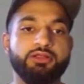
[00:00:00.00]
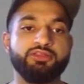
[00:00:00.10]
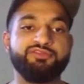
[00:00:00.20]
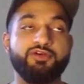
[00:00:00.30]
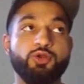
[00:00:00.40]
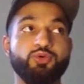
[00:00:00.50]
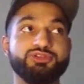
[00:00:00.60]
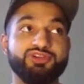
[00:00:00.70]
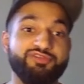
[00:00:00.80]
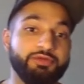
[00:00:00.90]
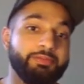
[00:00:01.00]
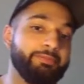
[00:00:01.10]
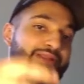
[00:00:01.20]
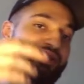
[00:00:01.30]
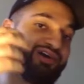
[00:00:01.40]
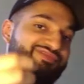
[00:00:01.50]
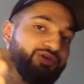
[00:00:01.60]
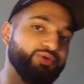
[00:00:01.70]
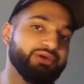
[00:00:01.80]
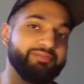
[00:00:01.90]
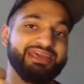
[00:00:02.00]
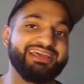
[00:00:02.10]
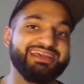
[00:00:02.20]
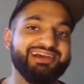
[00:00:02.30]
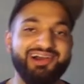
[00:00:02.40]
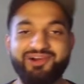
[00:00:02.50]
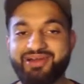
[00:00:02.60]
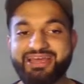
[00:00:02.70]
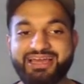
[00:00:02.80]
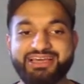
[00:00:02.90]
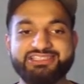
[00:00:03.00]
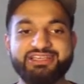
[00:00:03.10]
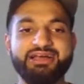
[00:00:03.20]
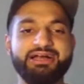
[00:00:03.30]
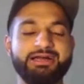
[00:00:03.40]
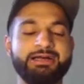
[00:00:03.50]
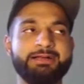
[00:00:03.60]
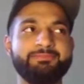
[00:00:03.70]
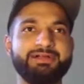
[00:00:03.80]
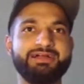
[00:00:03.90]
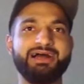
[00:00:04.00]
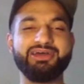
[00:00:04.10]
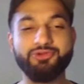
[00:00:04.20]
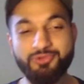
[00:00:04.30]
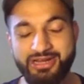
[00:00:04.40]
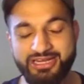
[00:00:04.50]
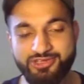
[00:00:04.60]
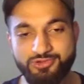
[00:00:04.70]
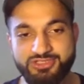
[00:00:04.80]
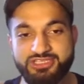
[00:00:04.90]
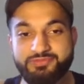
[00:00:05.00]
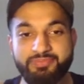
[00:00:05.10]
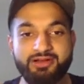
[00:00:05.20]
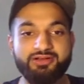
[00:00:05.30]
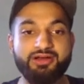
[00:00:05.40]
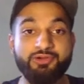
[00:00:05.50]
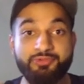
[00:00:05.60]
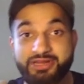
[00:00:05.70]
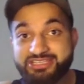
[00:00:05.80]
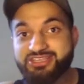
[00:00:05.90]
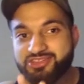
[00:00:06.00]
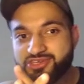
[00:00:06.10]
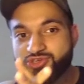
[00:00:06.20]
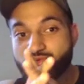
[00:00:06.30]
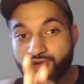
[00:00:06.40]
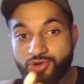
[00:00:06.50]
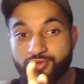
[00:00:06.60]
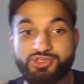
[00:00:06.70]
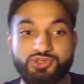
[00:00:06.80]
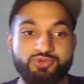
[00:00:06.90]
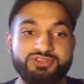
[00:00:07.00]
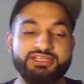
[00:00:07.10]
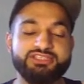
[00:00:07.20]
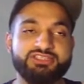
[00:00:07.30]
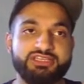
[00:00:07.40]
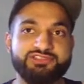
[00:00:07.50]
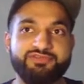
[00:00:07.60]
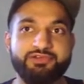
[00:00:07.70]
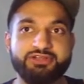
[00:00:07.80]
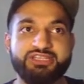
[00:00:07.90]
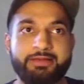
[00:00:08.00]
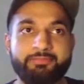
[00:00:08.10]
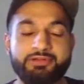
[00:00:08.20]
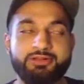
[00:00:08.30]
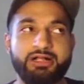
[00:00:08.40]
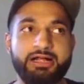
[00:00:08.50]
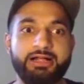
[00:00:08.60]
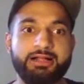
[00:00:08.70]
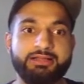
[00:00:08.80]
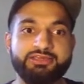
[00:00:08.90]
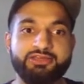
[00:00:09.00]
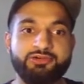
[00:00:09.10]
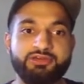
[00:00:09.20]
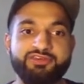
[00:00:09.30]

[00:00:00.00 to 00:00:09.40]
the followers of the people are following me. Alright guys, um, I don't really use this, but a reason that you could use this is, for example, you know,